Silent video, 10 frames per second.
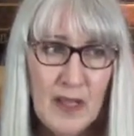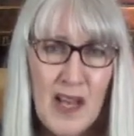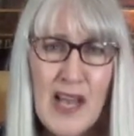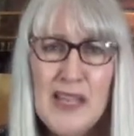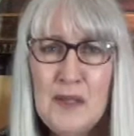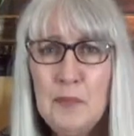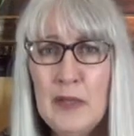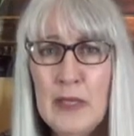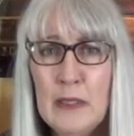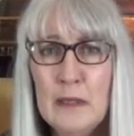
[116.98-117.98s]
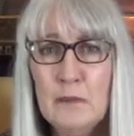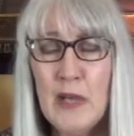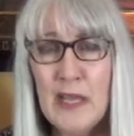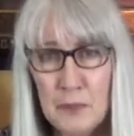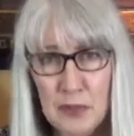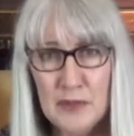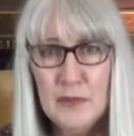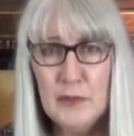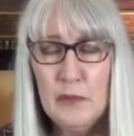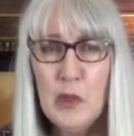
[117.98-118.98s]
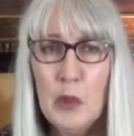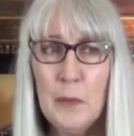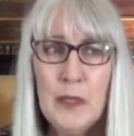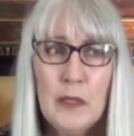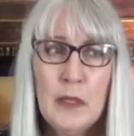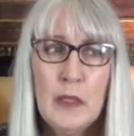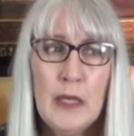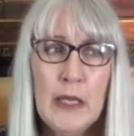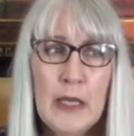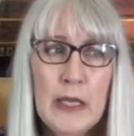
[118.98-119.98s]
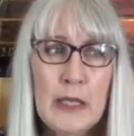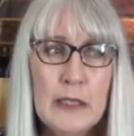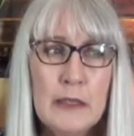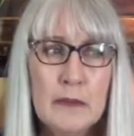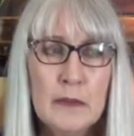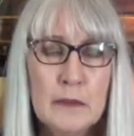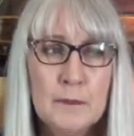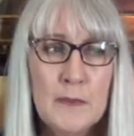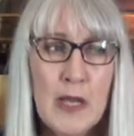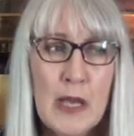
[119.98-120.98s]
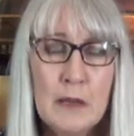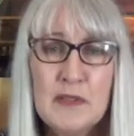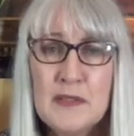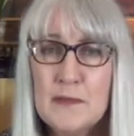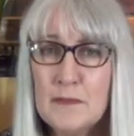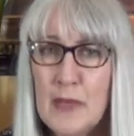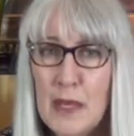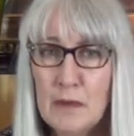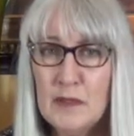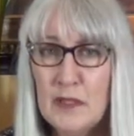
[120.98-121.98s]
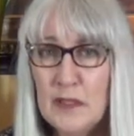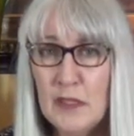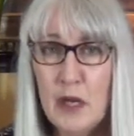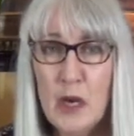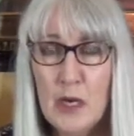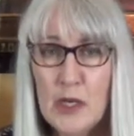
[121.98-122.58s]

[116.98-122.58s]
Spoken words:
I had built a new home, and I was out in the yard